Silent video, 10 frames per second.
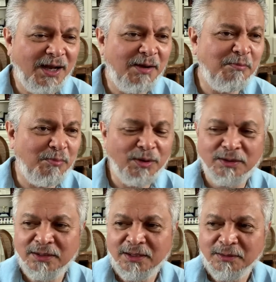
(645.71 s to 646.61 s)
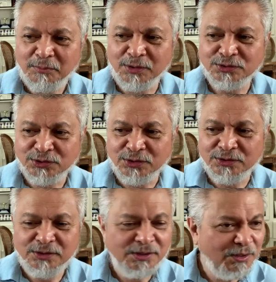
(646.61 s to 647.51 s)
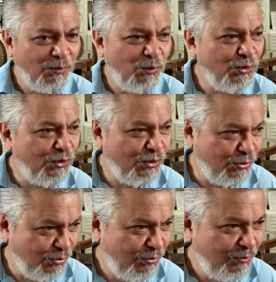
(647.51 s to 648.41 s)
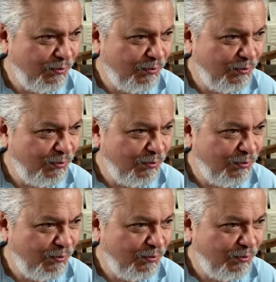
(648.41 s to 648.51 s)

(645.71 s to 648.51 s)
humble person would do.